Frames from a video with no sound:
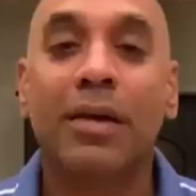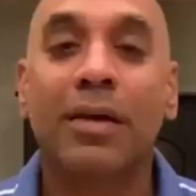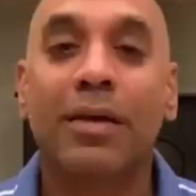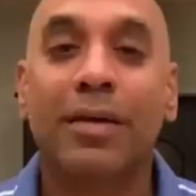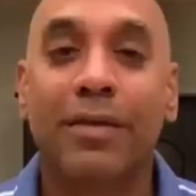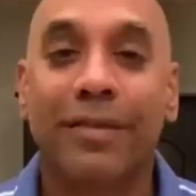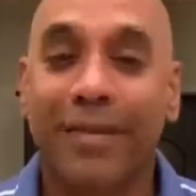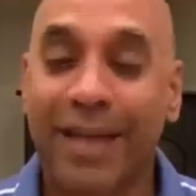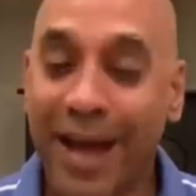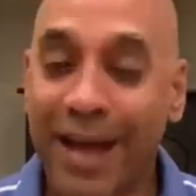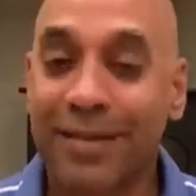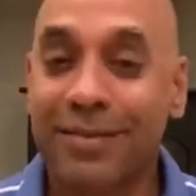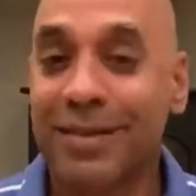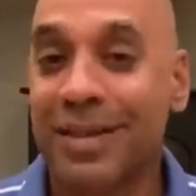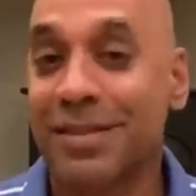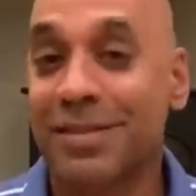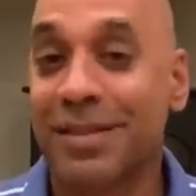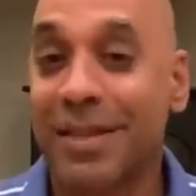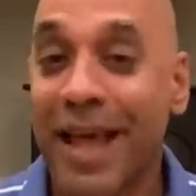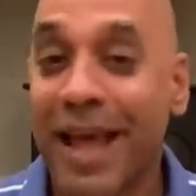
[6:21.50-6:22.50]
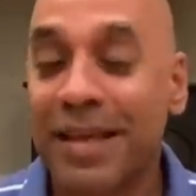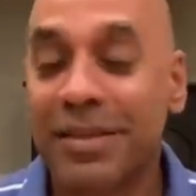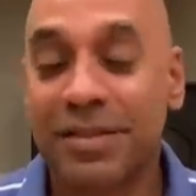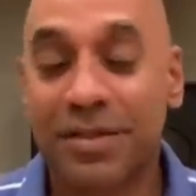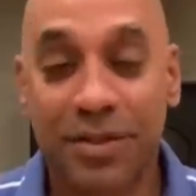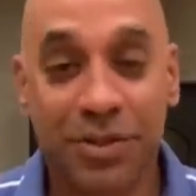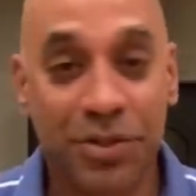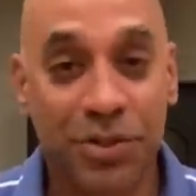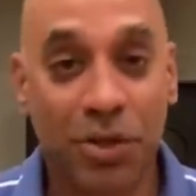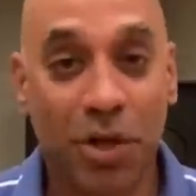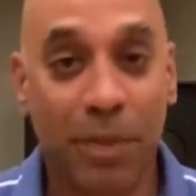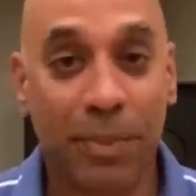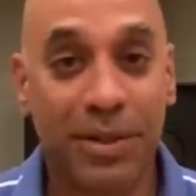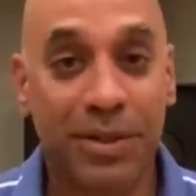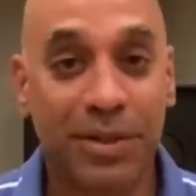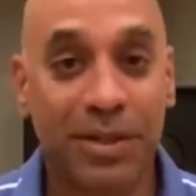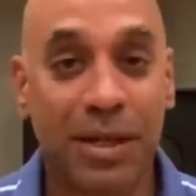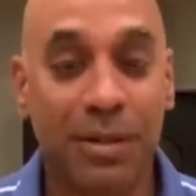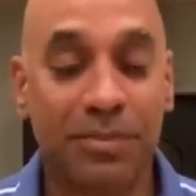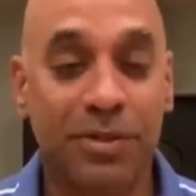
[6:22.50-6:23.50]
That does an excellent job in
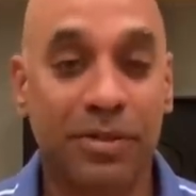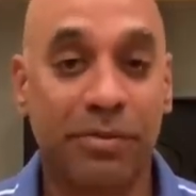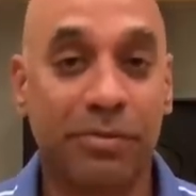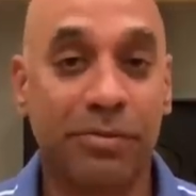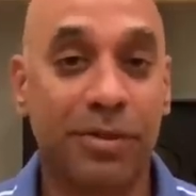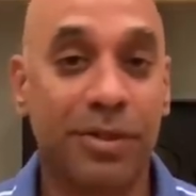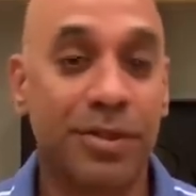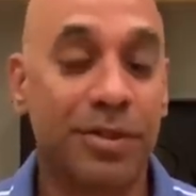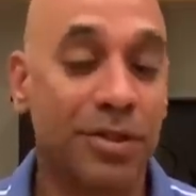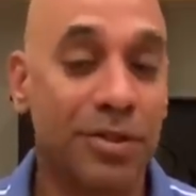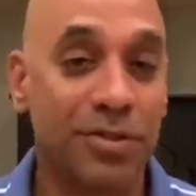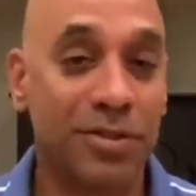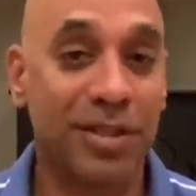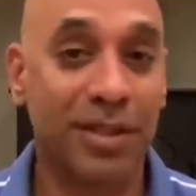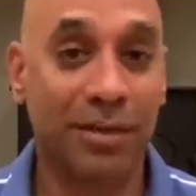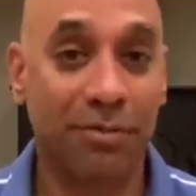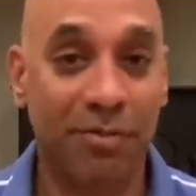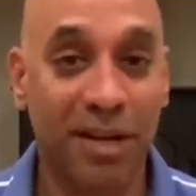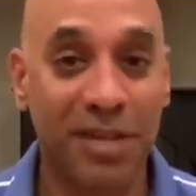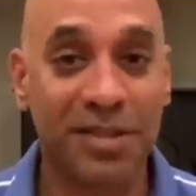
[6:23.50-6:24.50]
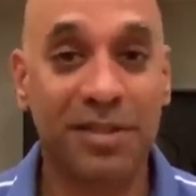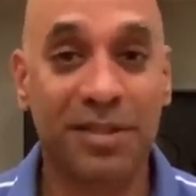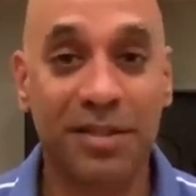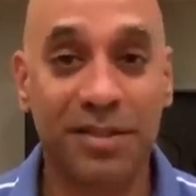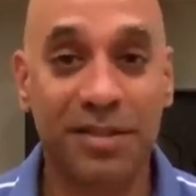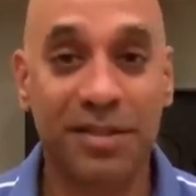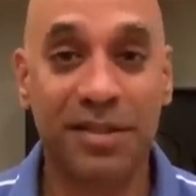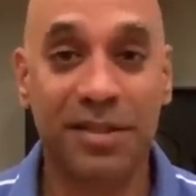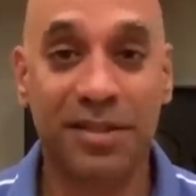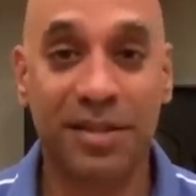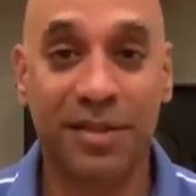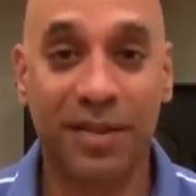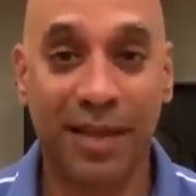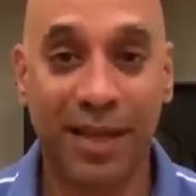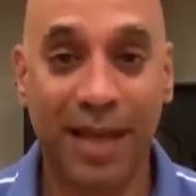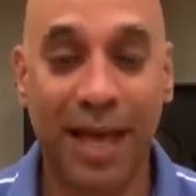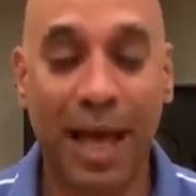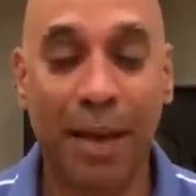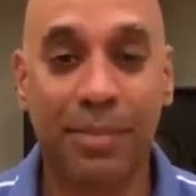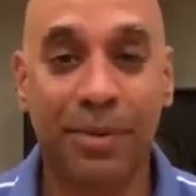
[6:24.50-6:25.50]
terms of reducing resonances in the
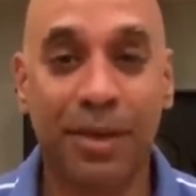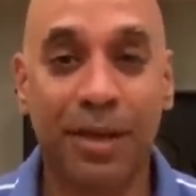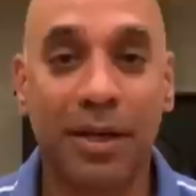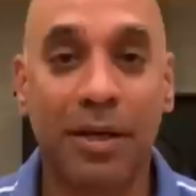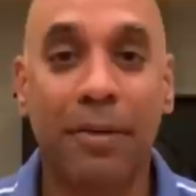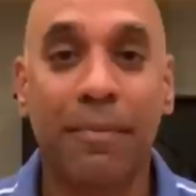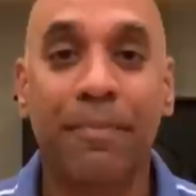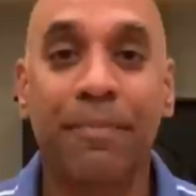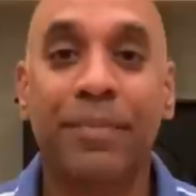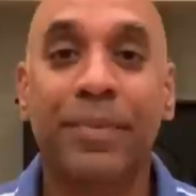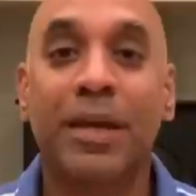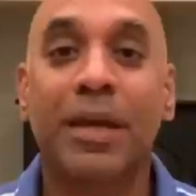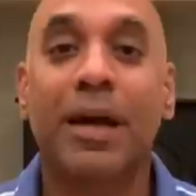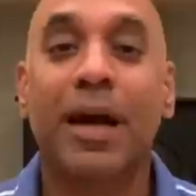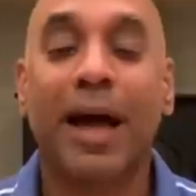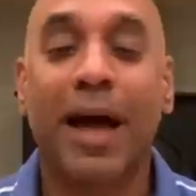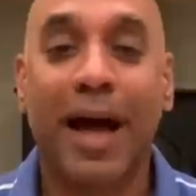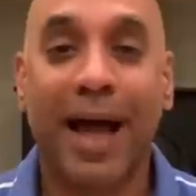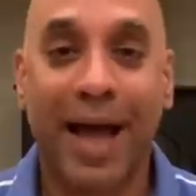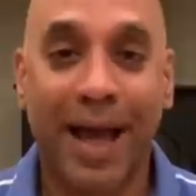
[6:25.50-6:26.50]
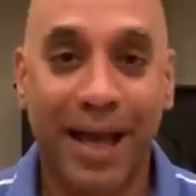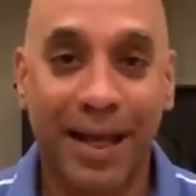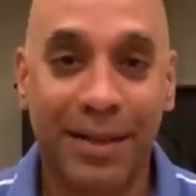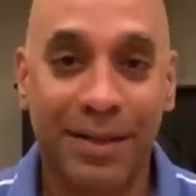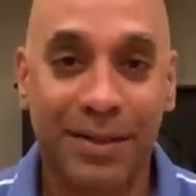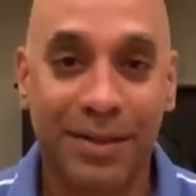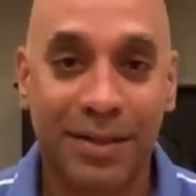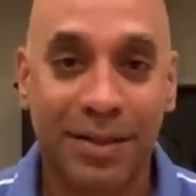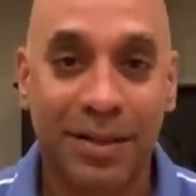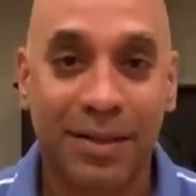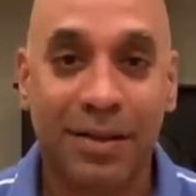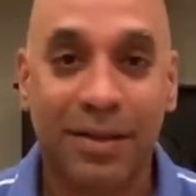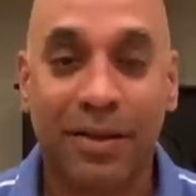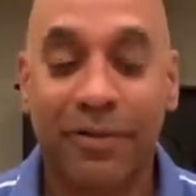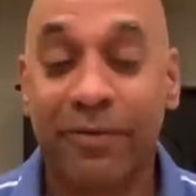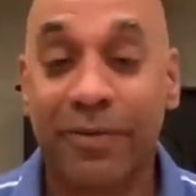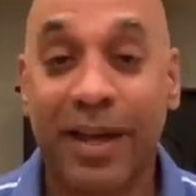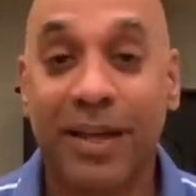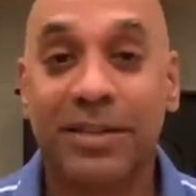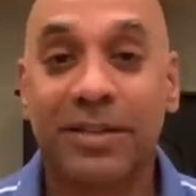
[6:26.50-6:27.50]
cabinet and
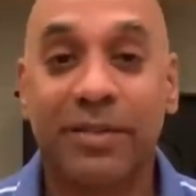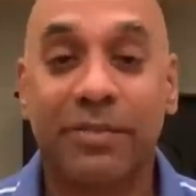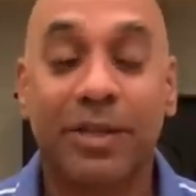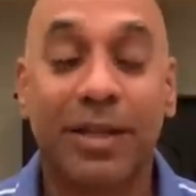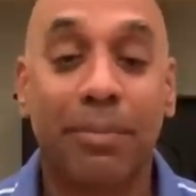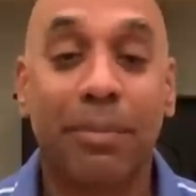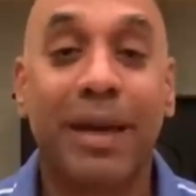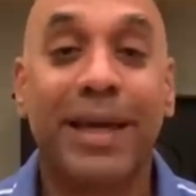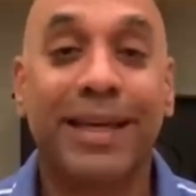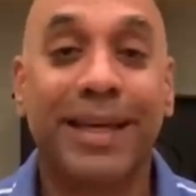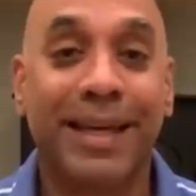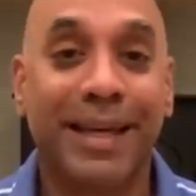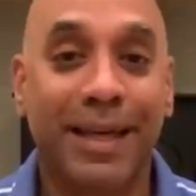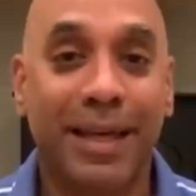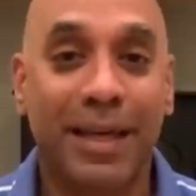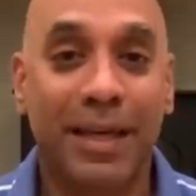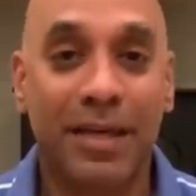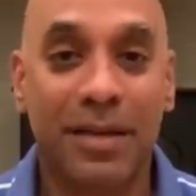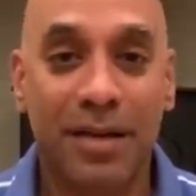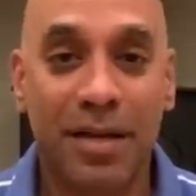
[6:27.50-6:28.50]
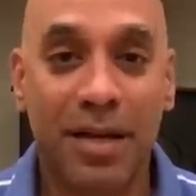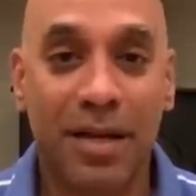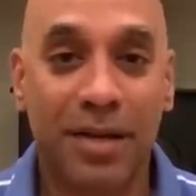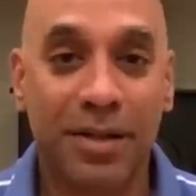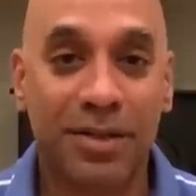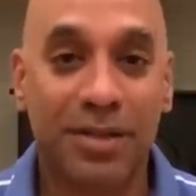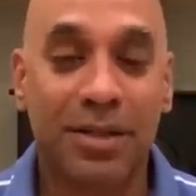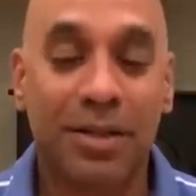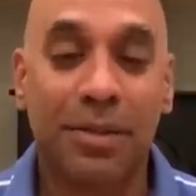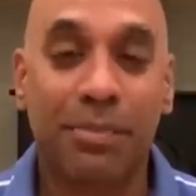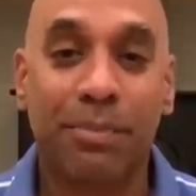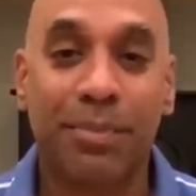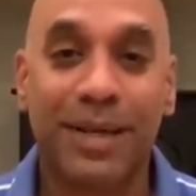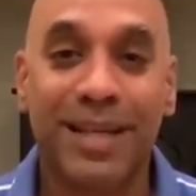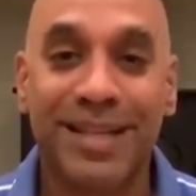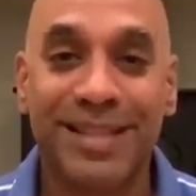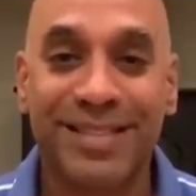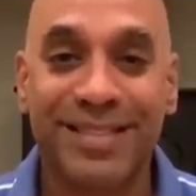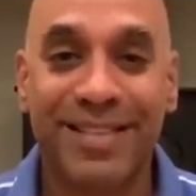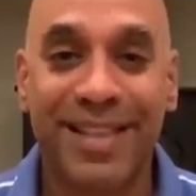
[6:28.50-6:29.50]
effectively making it inert. But
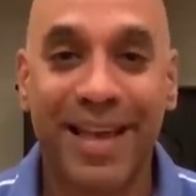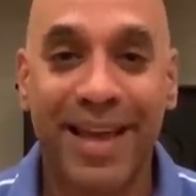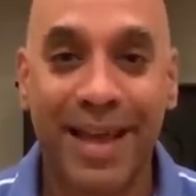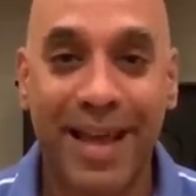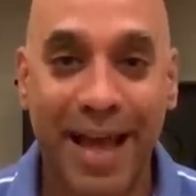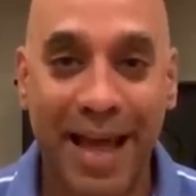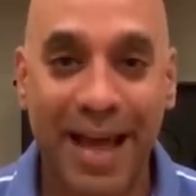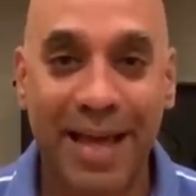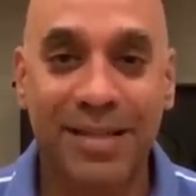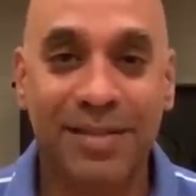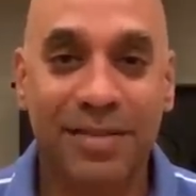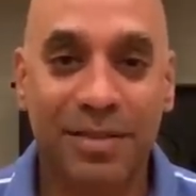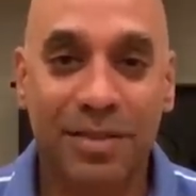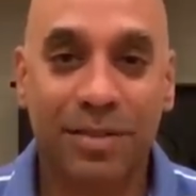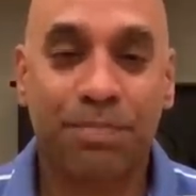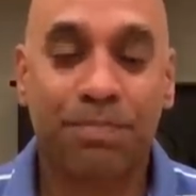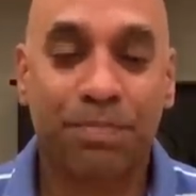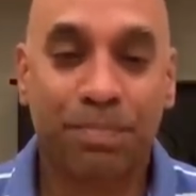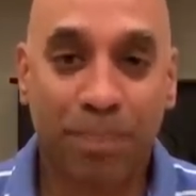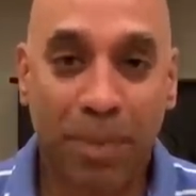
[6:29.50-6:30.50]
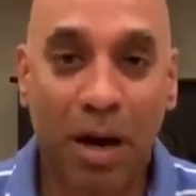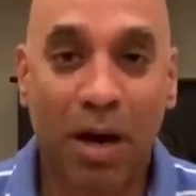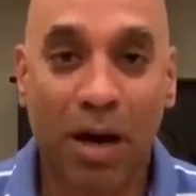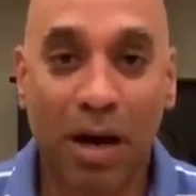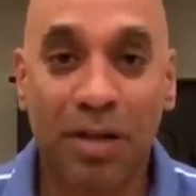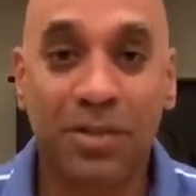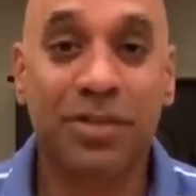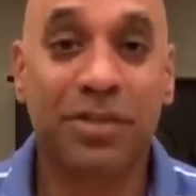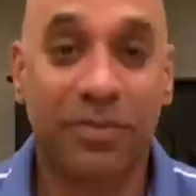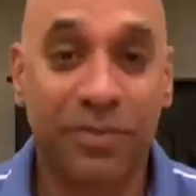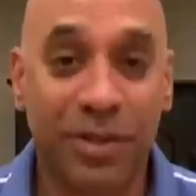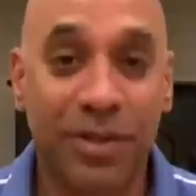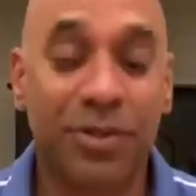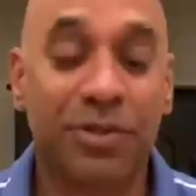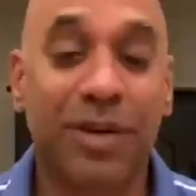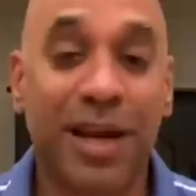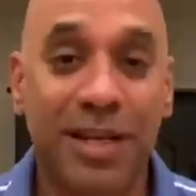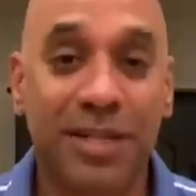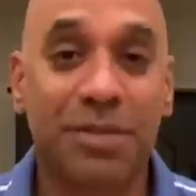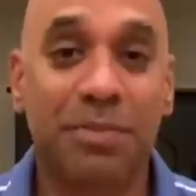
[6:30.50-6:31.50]
it's there as the part of the
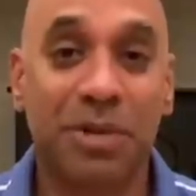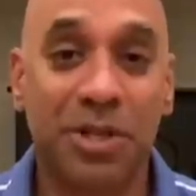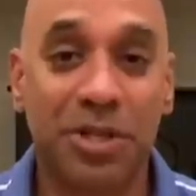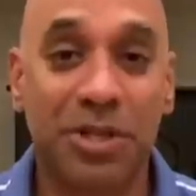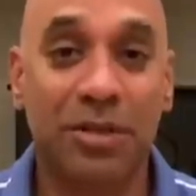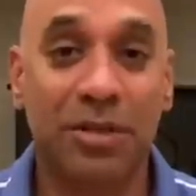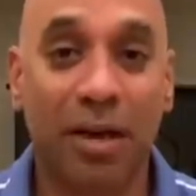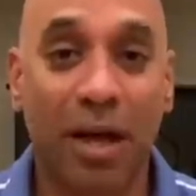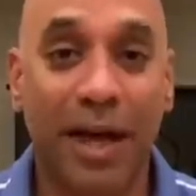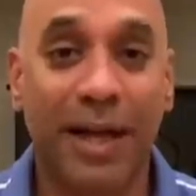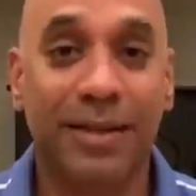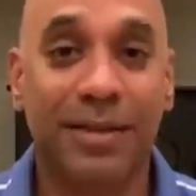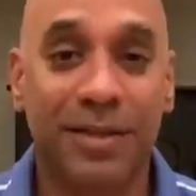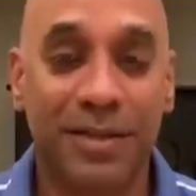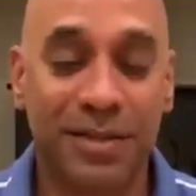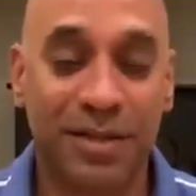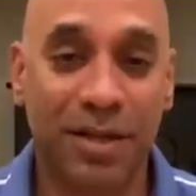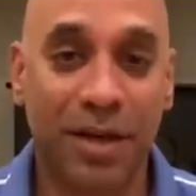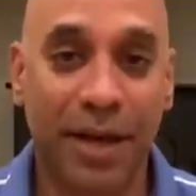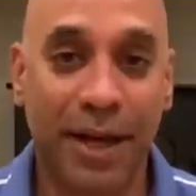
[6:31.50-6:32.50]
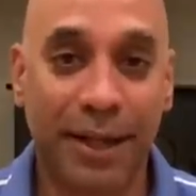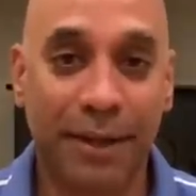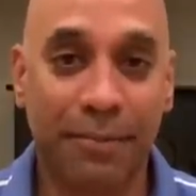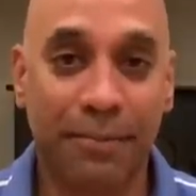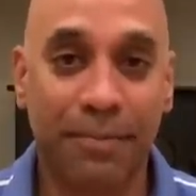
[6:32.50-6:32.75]
transmission line design.